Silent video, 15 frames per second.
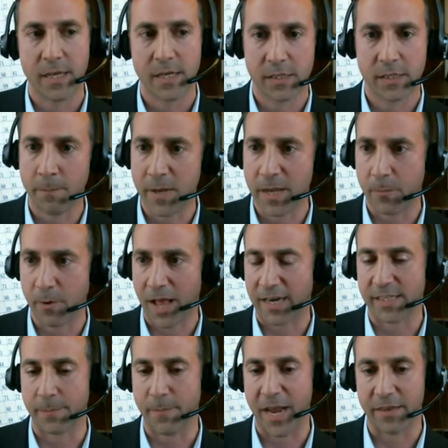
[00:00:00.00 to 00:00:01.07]
Some people
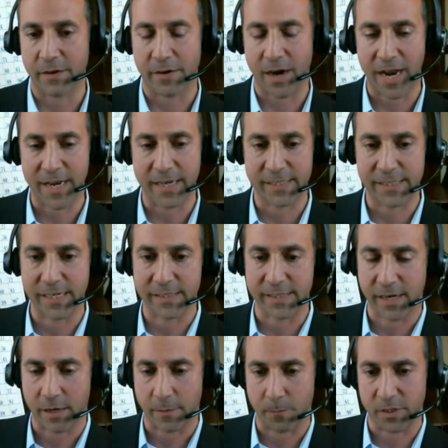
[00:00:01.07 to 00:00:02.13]
actually pay their ISAs
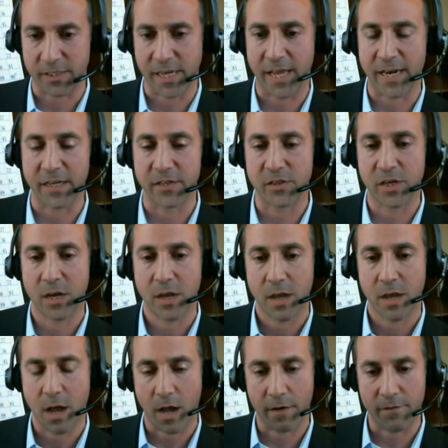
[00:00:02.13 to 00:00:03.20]
like a percentage
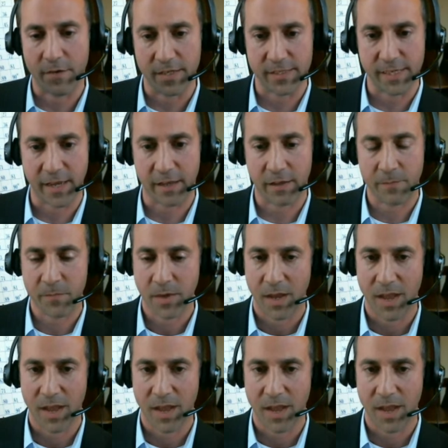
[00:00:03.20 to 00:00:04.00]
of the sale.